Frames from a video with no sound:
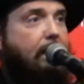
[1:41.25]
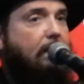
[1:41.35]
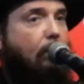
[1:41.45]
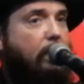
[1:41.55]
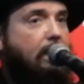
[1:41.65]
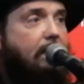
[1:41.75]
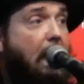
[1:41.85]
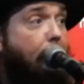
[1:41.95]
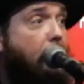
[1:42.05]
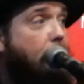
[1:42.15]
He's a Marine
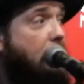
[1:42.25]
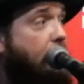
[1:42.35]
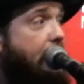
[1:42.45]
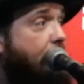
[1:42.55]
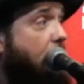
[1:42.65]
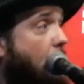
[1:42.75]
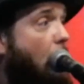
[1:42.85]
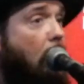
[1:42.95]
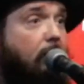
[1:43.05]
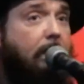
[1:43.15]
sniper. He was on the TV
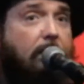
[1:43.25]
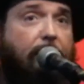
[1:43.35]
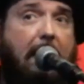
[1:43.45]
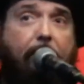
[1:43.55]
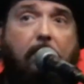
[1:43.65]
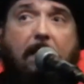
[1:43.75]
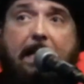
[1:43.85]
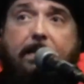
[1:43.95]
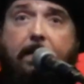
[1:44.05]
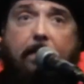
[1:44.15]
show Ultimate Survival
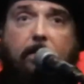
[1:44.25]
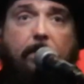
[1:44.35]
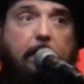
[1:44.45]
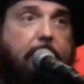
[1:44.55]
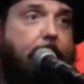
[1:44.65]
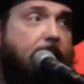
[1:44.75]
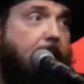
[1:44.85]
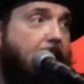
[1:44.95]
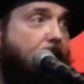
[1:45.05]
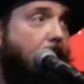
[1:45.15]
Alaska. I don't know if anybody's
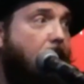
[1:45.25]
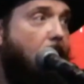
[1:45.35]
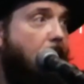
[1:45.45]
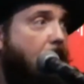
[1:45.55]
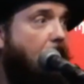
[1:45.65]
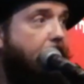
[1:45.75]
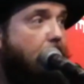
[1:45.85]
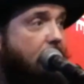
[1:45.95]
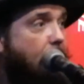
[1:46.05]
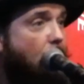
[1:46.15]
seen that show.
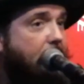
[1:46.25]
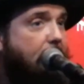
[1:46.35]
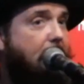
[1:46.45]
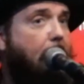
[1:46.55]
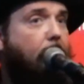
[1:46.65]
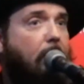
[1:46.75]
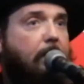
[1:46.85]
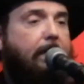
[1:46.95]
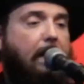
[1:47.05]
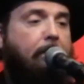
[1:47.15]
He was the Marine sniper on
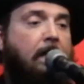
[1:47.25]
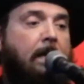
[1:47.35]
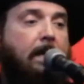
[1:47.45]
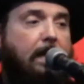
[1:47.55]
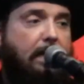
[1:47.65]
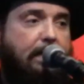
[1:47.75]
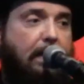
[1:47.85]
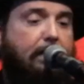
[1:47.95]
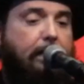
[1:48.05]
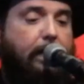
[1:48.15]
the team. His
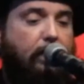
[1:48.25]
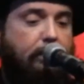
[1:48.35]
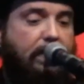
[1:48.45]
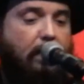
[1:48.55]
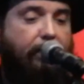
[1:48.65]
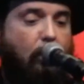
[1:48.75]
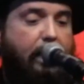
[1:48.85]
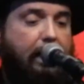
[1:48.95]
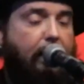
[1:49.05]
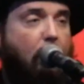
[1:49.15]
cousin killed himself a
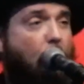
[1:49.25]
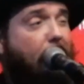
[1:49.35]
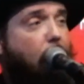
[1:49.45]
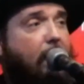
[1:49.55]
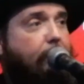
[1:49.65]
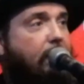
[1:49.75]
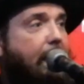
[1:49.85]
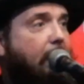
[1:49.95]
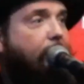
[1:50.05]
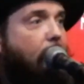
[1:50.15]
week ago, and we brought him to
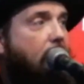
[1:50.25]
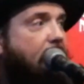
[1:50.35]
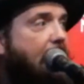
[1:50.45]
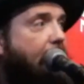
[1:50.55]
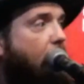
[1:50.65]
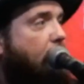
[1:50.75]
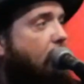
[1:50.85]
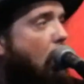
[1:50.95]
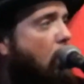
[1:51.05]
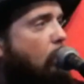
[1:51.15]
Nashville and sat there and
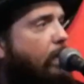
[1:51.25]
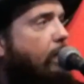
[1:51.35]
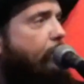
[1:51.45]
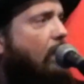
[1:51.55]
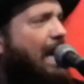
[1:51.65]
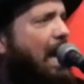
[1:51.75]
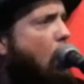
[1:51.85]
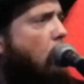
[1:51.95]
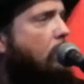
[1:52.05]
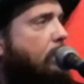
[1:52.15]
talked with him for
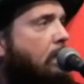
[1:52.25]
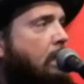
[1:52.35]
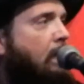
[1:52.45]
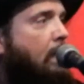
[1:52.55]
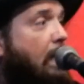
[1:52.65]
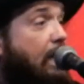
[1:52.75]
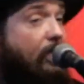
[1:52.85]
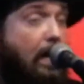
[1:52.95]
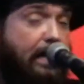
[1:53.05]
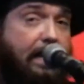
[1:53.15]
hours. And
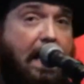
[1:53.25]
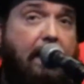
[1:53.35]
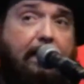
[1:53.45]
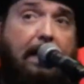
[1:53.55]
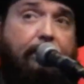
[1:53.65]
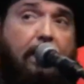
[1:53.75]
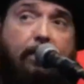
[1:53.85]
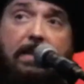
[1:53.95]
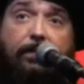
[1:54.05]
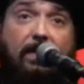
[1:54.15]
thought he got it. I've
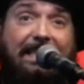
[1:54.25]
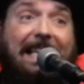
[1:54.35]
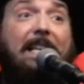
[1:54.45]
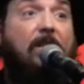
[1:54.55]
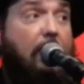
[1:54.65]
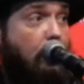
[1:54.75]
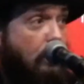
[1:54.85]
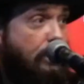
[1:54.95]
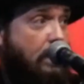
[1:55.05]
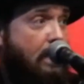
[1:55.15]
done this for 10
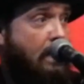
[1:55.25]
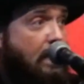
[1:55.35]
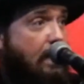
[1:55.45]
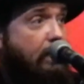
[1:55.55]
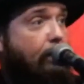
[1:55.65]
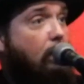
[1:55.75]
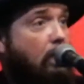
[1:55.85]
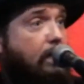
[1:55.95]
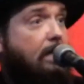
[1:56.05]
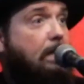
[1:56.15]
years. I've never
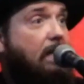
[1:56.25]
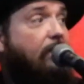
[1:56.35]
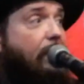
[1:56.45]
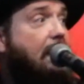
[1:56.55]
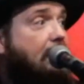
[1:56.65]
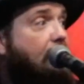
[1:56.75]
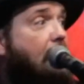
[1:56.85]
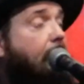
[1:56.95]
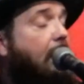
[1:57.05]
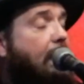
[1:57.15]
looked in somebody's face and
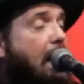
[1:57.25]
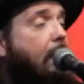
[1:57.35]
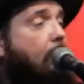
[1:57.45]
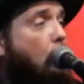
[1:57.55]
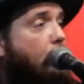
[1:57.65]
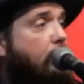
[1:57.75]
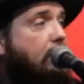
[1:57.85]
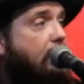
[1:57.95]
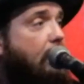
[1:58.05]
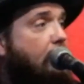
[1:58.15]
thought they got it more than
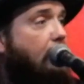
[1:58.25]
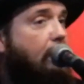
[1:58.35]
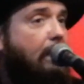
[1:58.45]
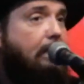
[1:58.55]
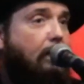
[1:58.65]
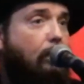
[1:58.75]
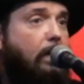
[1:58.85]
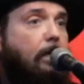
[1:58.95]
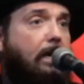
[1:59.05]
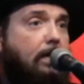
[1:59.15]
this kid did. He lasted
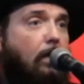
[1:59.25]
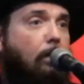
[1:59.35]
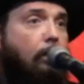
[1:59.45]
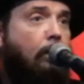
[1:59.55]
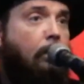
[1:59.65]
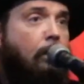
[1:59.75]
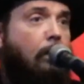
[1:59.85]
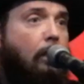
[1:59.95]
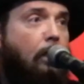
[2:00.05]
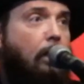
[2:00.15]
3 weeks home.
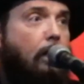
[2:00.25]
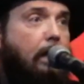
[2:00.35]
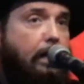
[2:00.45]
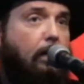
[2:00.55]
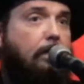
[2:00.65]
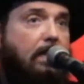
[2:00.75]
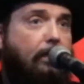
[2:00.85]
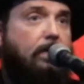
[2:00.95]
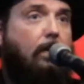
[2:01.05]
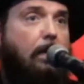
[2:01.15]
And he killed himself
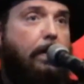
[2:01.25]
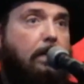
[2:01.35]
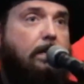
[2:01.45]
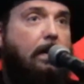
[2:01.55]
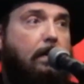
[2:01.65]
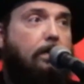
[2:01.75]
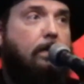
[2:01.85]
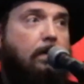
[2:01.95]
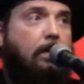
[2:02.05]
at his grandparents' house.